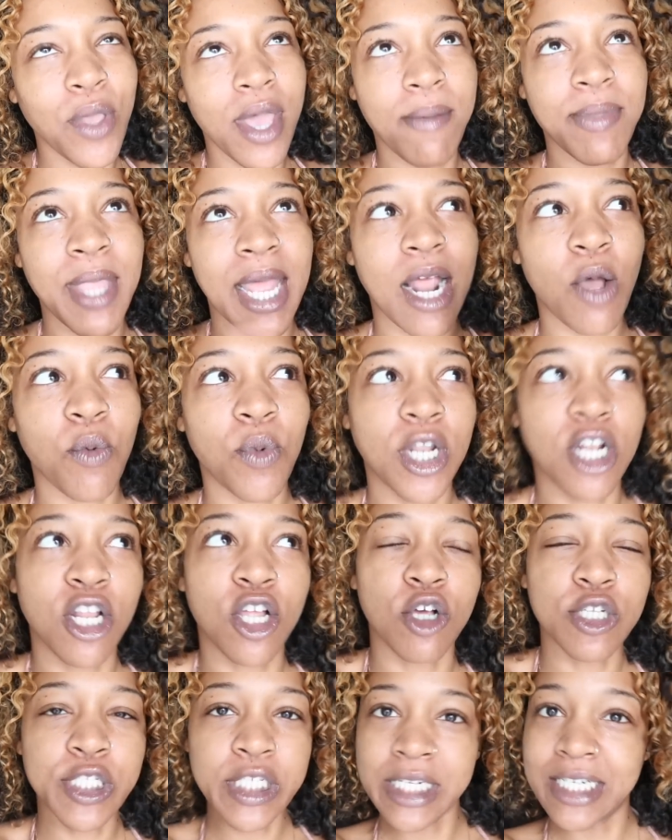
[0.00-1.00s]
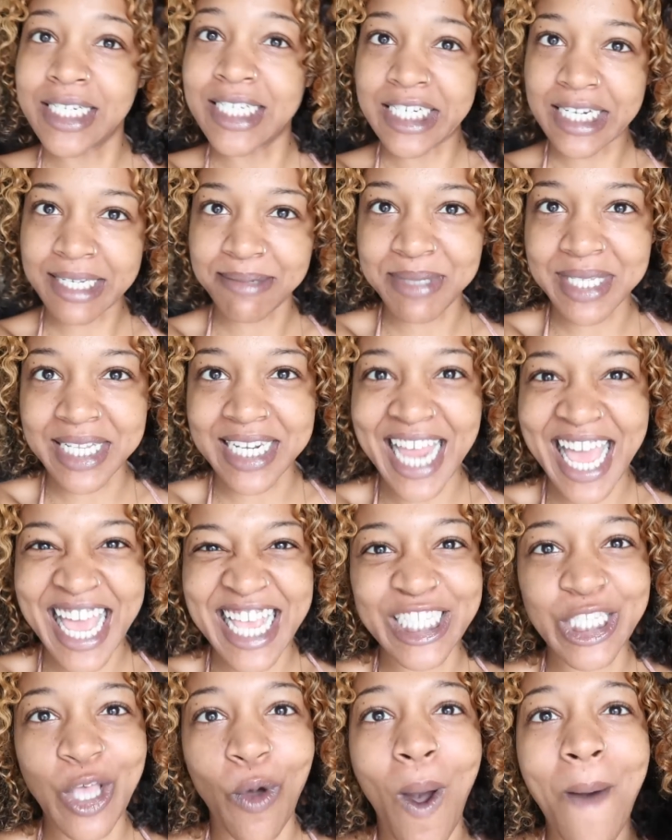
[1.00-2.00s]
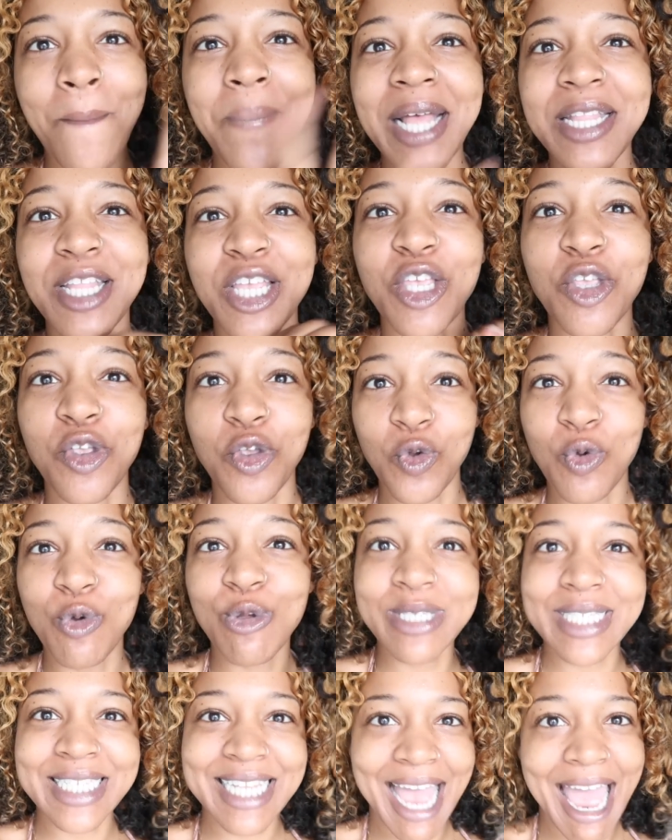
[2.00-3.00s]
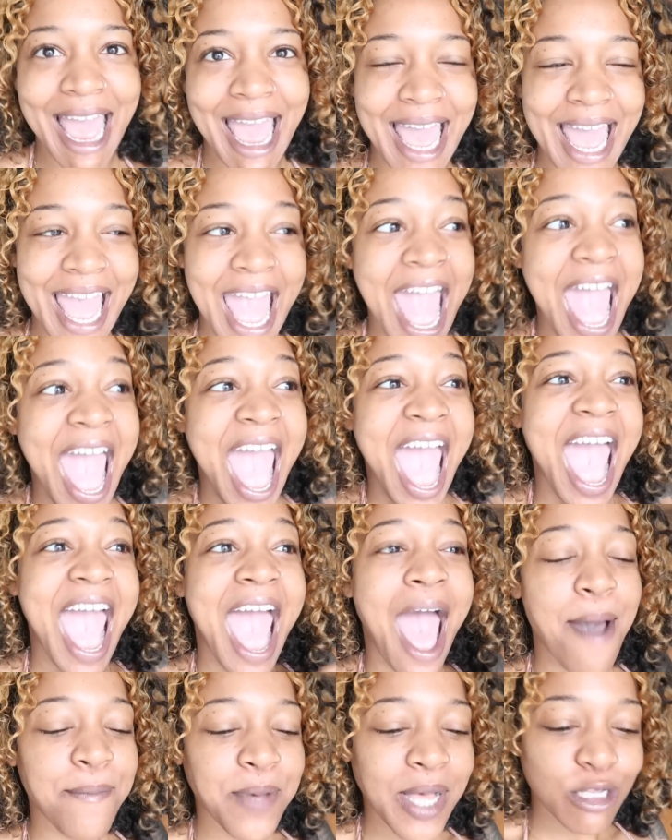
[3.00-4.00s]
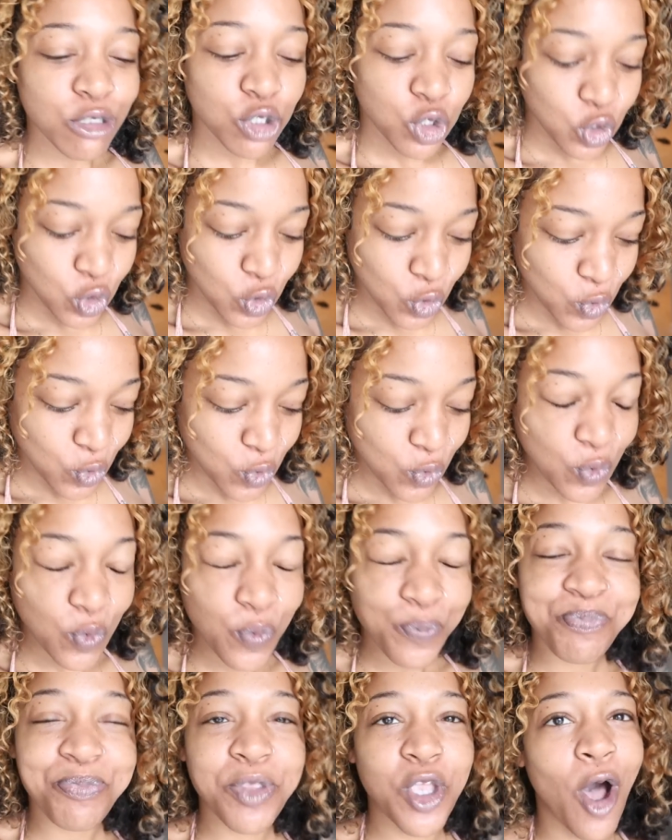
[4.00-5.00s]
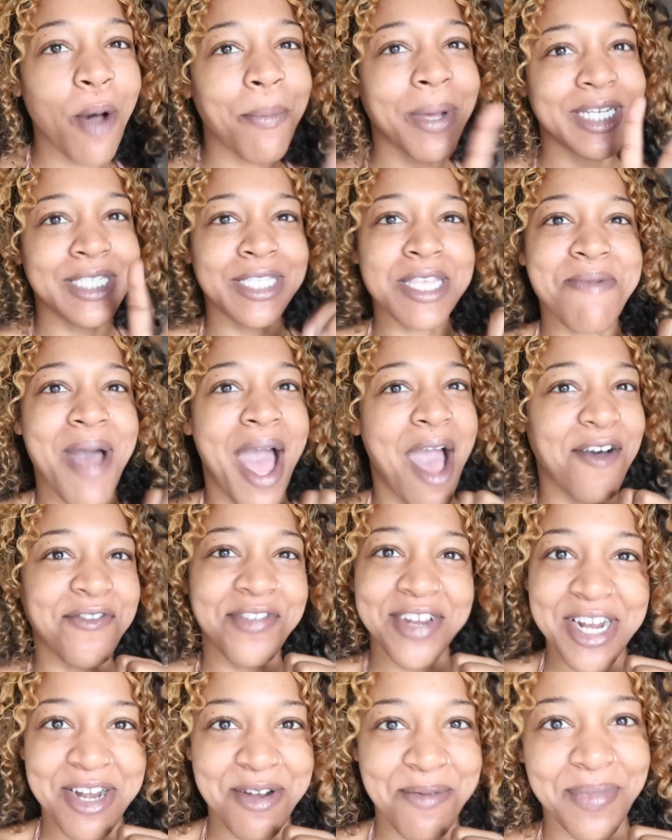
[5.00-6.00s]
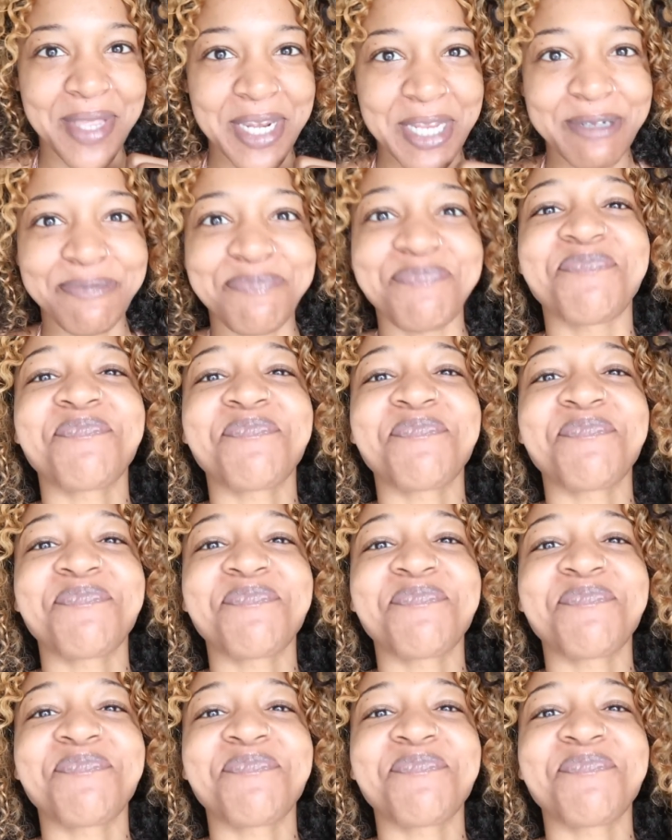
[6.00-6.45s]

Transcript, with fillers: him that I wanted to go to the gym today. So I'm about to use that. And I'm about to, y'all about to see my outfit in a minute.